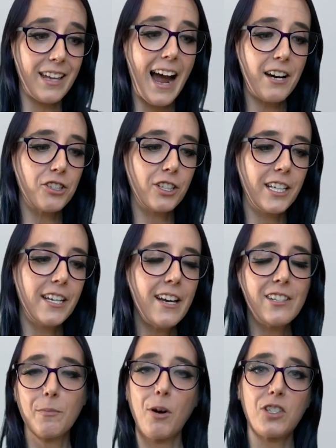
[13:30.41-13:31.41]
actually
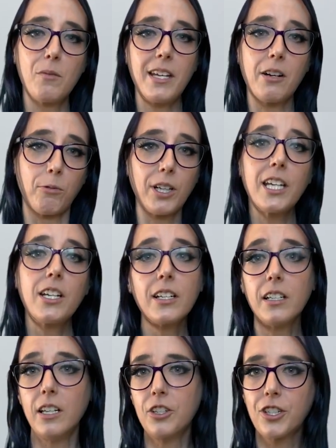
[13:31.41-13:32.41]
supposed to be a really good
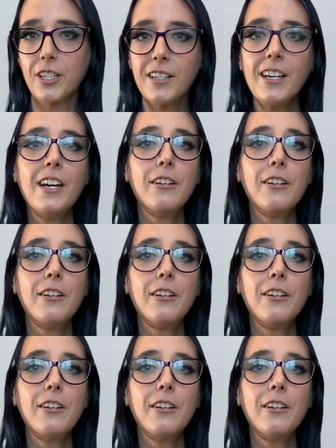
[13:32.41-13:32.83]
addition